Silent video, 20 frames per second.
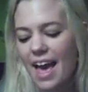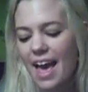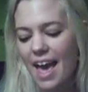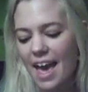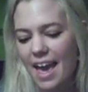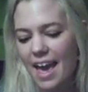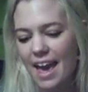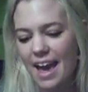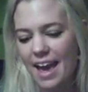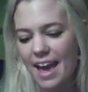
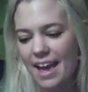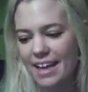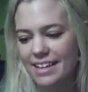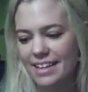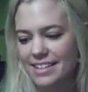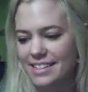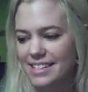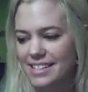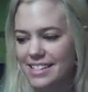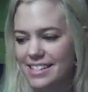
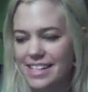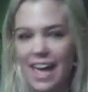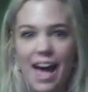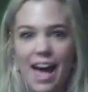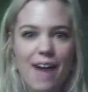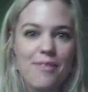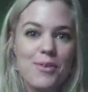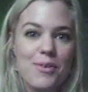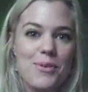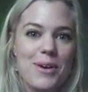And
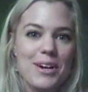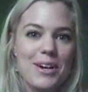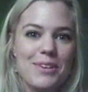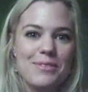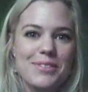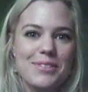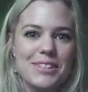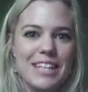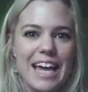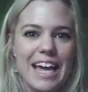have a
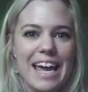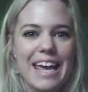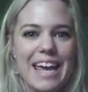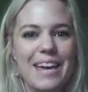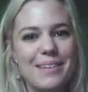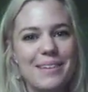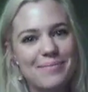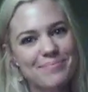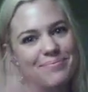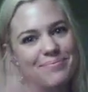wonderful day.
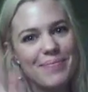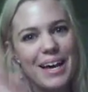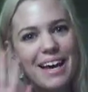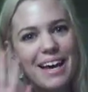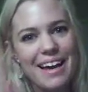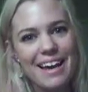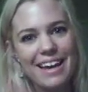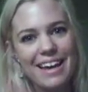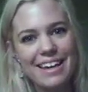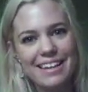
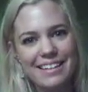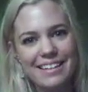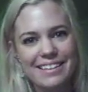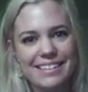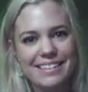Bye.